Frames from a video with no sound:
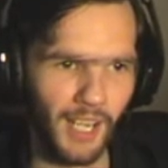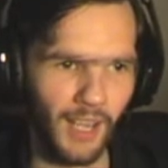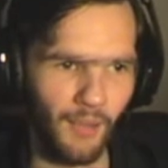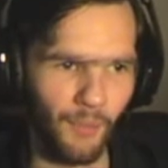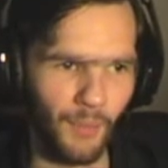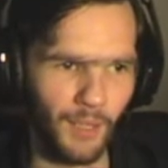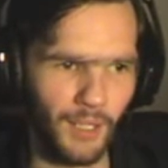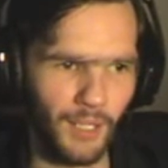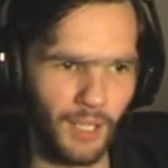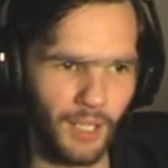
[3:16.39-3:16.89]

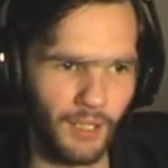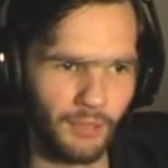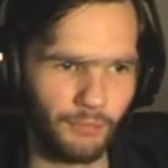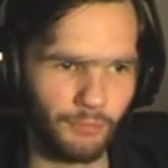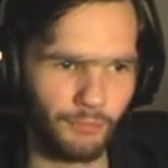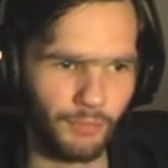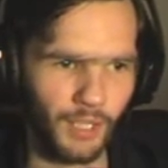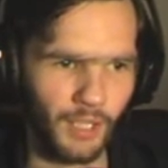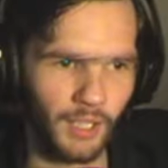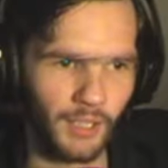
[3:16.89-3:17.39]
and we
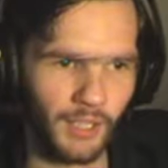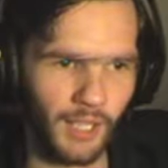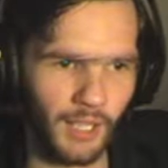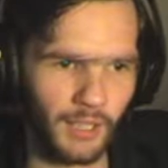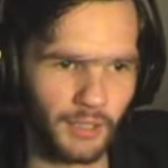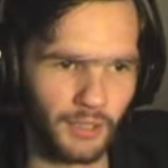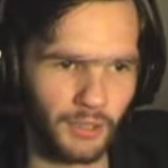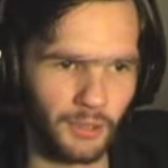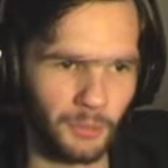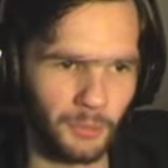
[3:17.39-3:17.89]
can't run
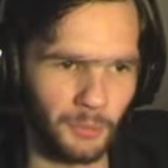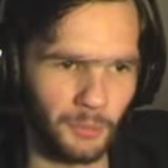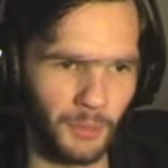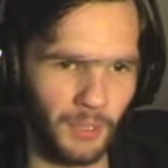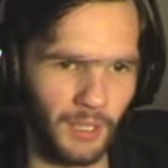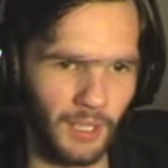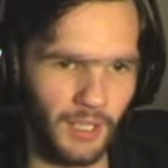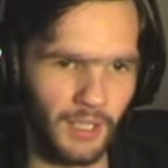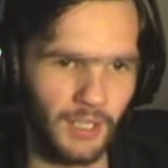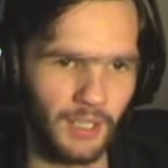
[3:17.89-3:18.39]
at all,
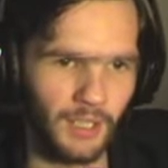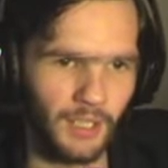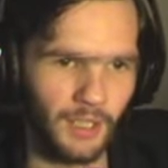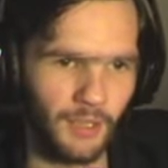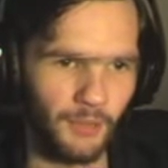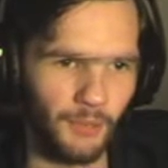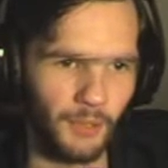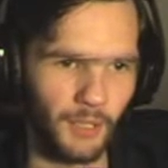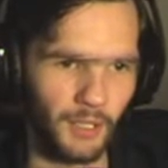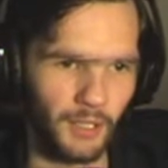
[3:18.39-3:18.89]

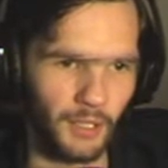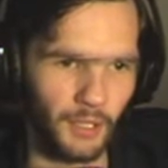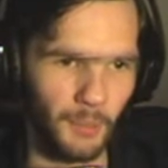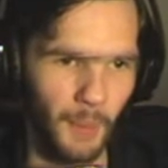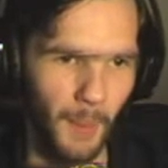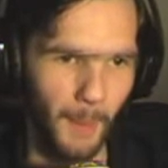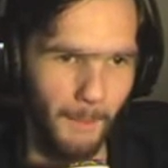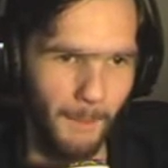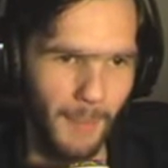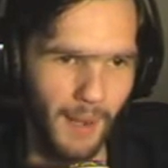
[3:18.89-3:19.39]
which is going
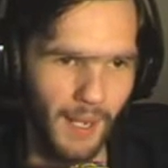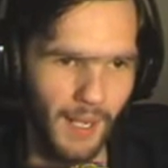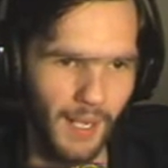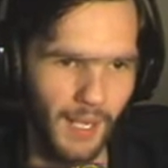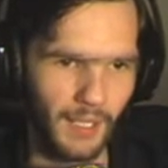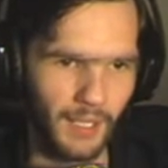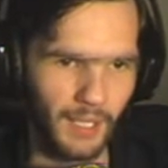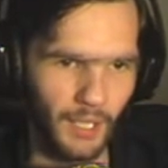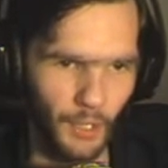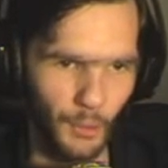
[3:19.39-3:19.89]
to be
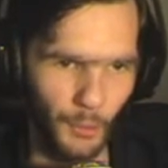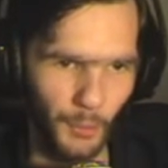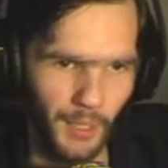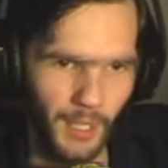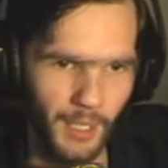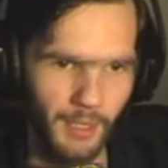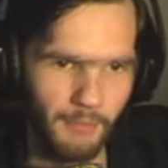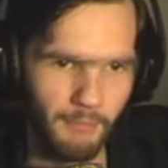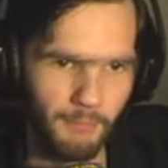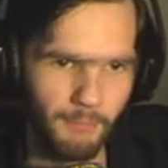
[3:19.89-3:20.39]
bloody
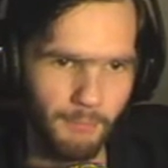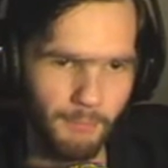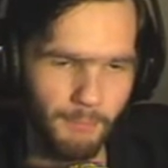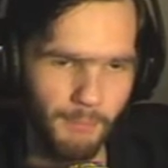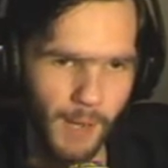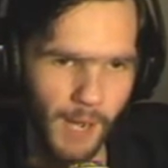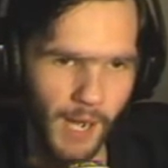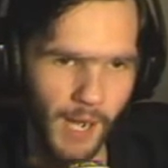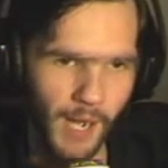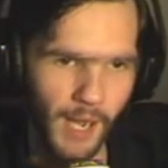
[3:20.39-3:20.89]
annoying,
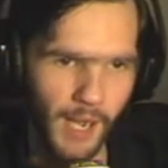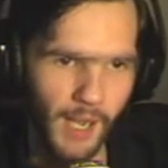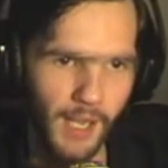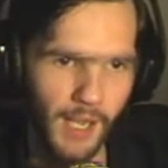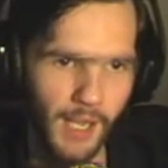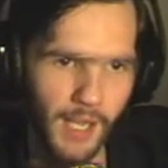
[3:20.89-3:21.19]
but...